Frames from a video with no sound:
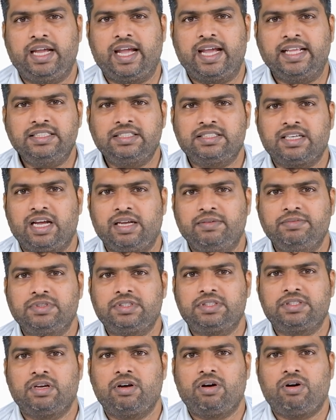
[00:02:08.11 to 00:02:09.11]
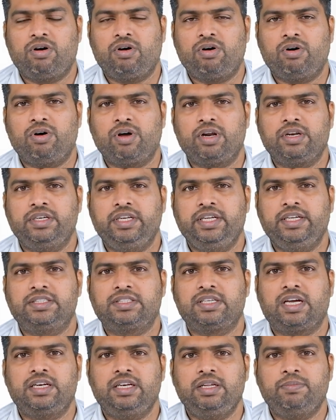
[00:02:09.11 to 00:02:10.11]
enzymes, or
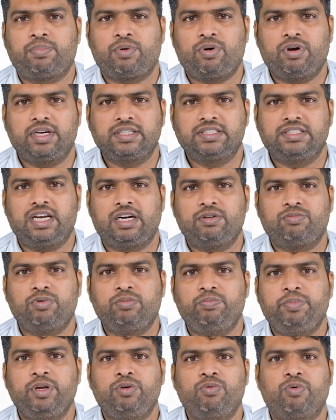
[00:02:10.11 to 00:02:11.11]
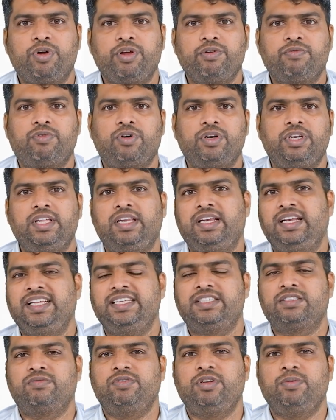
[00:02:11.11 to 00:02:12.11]
these are the products that would be going for the
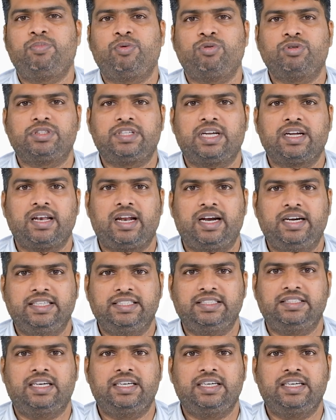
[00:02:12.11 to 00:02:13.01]
release of the prostaglandins.